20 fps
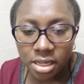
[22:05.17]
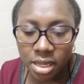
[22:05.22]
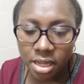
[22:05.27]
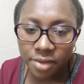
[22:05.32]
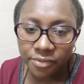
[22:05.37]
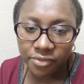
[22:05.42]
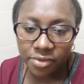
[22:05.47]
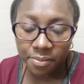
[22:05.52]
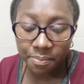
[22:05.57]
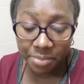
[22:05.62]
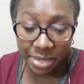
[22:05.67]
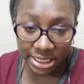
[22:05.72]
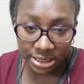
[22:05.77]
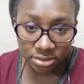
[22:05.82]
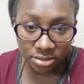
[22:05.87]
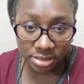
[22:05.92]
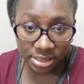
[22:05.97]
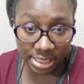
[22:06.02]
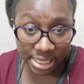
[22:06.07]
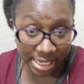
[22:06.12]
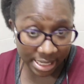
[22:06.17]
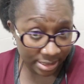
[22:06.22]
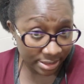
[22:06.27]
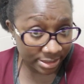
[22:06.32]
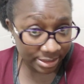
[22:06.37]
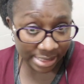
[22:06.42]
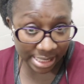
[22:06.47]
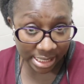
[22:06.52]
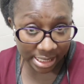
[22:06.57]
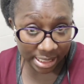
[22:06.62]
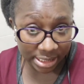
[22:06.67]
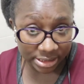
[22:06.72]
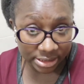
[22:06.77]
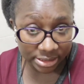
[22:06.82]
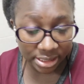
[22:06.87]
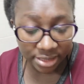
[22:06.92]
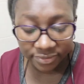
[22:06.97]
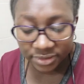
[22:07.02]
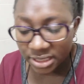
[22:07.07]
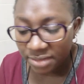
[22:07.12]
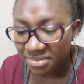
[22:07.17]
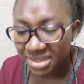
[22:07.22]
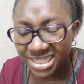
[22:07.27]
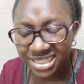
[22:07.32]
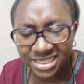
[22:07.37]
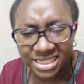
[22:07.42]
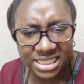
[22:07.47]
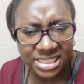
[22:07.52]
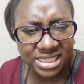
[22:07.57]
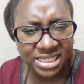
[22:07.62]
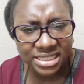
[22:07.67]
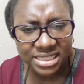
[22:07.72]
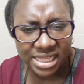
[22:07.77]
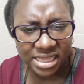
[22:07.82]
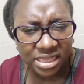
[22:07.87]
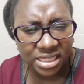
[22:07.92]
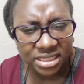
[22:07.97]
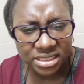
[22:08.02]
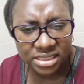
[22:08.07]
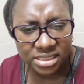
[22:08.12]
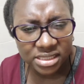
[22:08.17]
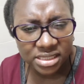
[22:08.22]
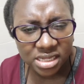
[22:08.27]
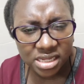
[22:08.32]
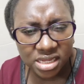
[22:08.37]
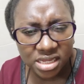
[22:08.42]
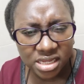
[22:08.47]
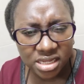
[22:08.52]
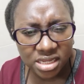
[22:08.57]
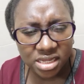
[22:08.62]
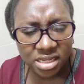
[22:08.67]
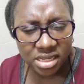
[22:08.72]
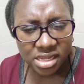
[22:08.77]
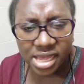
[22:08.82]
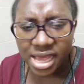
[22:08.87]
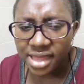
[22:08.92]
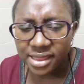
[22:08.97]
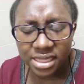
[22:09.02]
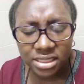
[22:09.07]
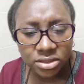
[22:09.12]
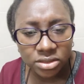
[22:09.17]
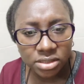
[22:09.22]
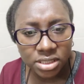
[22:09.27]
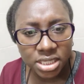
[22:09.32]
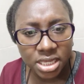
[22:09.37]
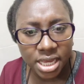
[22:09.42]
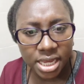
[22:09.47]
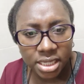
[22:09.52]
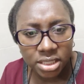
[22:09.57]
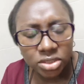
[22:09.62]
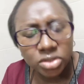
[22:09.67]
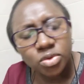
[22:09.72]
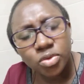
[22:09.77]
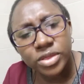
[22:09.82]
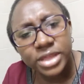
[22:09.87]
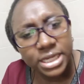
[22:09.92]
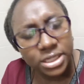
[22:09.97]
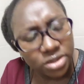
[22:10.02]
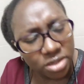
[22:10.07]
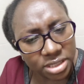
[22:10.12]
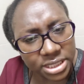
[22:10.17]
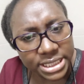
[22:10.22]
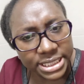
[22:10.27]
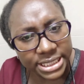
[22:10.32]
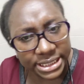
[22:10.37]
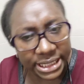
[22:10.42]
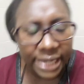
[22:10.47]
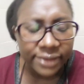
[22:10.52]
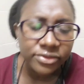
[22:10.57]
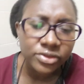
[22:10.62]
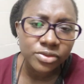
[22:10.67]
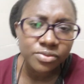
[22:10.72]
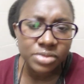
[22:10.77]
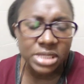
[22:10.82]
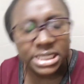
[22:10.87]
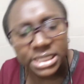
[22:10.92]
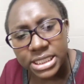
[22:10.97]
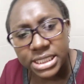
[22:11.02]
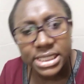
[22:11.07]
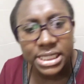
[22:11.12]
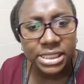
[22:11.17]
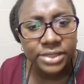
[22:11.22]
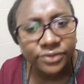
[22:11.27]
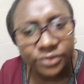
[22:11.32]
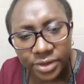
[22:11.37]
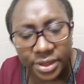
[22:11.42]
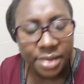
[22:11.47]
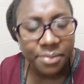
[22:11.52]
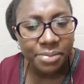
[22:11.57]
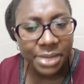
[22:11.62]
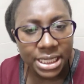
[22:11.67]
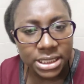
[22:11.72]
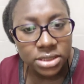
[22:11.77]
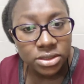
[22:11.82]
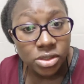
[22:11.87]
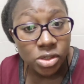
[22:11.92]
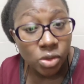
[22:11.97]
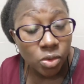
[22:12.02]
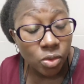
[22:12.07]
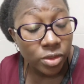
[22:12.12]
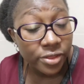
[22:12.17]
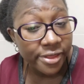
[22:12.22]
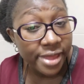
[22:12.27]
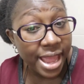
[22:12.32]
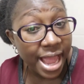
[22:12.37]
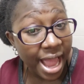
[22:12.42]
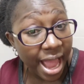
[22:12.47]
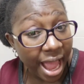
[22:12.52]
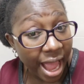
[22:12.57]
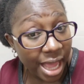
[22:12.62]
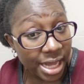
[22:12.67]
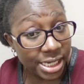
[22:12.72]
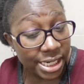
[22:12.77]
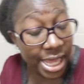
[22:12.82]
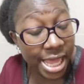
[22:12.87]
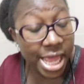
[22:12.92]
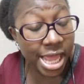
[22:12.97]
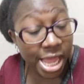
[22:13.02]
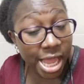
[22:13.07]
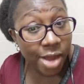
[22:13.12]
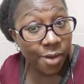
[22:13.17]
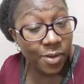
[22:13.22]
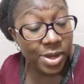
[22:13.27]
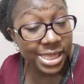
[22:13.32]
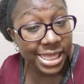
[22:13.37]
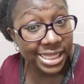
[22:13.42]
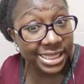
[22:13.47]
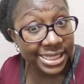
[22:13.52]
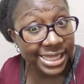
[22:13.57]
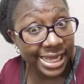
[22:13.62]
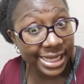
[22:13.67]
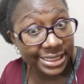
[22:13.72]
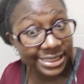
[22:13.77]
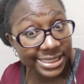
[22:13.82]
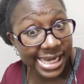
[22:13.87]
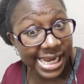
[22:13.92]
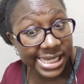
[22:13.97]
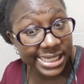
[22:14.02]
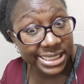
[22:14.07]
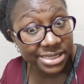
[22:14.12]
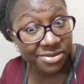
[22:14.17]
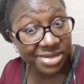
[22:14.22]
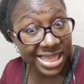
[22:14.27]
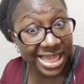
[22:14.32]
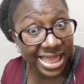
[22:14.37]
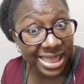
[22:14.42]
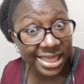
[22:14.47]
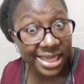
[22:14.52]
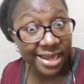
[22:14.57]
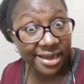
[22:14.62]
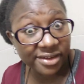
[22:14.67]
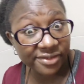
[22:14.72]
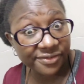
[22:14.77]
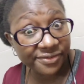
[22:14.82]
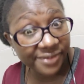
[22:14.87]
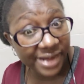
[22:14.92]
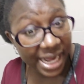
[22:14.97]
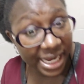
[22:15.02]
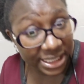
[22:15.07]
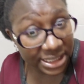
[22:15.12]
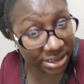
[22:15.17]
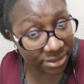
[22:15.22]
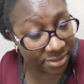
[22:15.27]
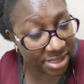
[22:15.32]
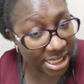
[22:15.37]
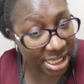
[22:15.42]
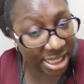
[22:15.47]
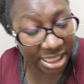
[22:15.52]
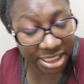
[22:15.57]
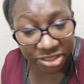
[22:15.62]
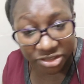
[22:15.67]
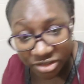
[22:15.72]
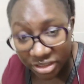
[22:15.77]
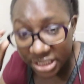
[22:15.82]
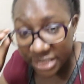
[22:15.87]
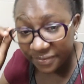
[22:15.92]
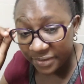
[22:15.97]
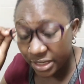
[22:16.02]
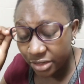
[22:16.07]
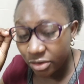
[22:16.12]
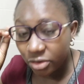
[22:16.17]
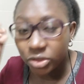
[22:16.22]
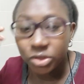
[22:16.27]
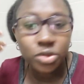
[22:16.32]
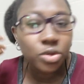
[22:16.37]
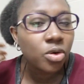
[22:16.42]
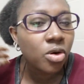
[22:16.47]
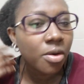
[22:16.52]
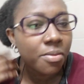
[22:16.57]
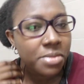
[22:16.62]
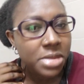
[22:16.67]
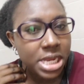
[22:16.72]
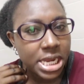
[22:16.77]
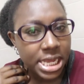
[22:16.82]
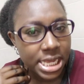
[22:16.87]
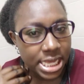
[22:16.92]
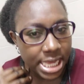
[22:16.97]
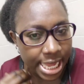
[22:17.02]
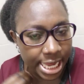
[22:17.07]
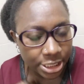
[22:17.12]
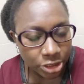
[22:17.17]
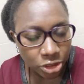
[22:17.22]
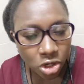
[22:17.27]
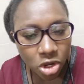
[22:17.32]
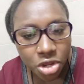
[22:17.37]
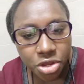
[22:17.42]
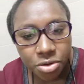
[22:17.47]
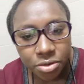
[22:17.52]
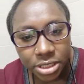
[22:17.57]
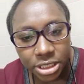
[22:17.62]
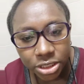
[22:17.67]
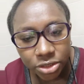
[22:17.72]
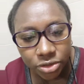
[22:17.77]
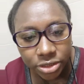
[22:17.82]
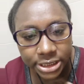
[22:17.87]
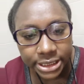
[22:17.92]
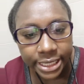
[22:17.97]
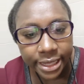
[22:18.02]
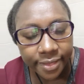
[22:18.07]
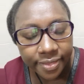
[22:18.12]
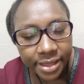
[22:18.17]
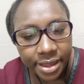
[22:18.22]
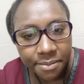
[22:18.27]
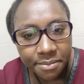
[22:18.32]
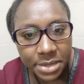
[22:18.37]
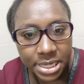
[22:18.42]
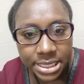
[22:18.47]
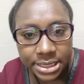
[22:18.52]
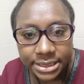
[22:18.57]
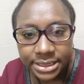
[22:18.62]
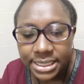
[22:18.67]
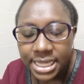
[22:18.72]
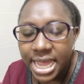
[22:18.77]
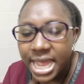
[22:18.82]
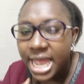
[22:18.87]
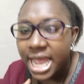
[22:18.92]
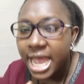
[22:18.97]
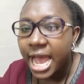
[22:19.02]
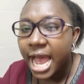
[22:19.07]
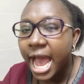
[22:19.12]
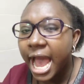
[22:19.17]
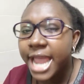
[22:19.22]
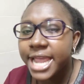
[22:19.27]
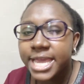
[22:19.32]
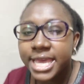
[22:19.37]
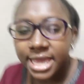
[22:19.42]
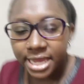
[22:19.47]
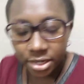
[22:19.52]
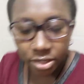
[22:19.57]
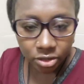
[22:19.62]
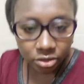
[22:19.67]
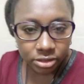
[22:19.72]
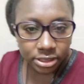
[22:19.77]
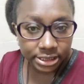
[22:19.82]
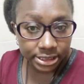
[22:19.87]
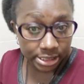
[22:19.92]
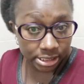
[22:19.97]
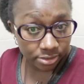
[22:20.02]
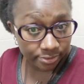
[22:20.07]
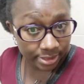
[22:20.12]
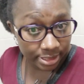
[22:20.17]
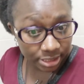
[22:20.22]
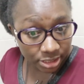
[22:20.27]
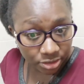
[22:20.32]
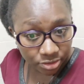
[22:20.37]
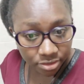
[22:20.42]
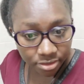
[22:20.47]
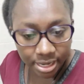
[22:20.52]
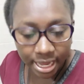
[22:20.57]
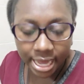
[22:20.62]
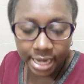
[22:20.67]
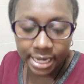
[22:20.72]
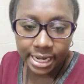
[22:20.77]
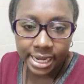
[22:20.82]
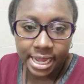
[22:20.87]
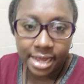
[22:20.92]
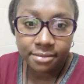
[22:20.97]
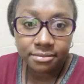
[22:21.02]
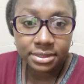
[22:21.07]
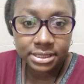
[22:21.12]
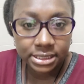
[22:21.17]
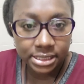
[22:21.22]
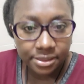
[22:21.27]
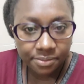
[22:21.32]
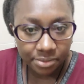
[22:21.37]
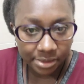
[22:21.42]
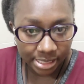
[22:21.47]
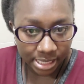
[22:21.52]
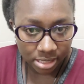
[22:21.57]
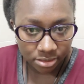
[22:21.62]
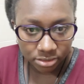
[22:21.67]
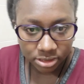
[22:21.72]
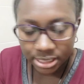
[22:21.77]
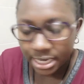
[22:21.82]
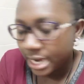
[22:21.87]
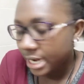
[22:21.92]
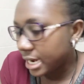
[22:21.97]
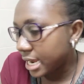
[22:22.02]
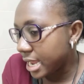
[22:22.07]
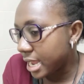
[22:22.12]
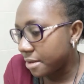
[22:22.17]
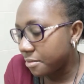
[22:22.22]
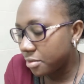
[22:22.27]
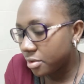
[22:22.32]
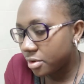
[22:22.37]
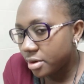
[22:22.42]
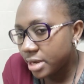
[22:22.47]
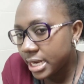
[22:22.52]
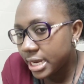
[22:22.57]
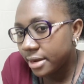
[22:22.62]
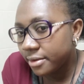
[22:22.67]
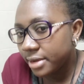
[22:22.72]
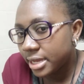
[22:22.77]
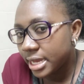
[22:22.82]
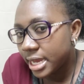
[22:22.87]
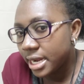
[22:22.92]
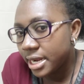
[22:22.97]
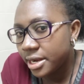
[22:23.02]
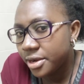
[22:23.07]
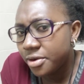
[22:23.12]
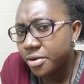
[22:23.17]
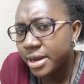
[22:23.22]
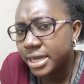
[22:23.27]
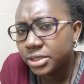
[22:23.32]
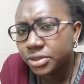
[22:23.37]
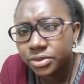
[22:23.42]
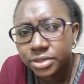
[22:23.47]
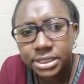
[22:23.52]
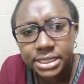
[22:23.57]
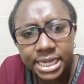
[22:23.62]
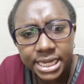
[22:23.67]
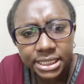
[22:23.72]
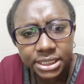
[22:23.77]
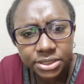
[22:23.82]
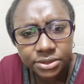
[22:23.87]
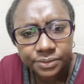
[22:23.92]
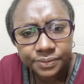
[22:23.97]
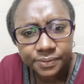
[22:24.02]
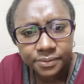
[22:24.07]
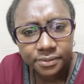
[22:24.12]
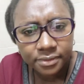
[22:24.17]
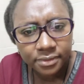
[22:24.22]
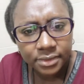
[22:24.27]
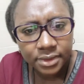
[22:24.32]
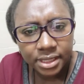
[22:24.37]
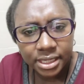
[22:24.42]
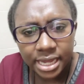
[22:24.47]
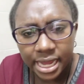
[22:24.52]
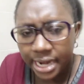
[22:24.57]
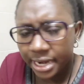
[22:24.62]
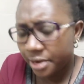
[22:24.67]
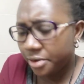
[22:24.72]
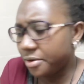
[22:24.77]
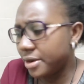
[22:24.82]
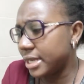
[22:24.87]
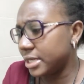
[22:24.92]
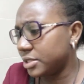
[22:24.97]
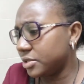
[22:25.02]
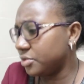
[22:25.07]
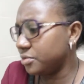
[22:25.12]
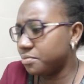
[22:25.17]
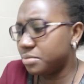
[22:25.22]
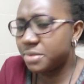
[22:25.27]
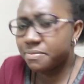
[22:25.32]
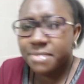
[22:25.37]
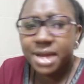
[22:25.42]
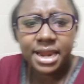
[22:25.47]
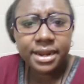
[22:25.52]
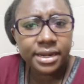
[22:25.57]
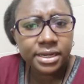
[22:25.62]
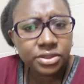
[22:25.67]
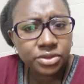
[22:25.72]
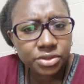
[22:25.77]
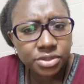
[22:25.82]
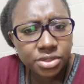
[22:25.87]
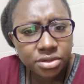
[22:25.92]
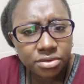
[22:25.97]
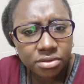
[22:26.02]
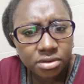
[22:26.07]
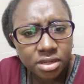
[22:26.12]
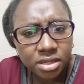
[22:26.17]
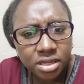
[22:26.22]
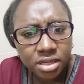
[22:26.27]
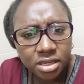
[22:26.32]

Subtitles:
every person has standards. If someone says this and this, yeah, that's okay. So they don't deserve to be cheated for the person who they are. Whether they are dirty, whether they are fat, whether they don't even know to communicate. All you need to tell them is, I cannot deal with you and I am stepping out and I am going away and I don't want to date you. And I don't want to be married to you.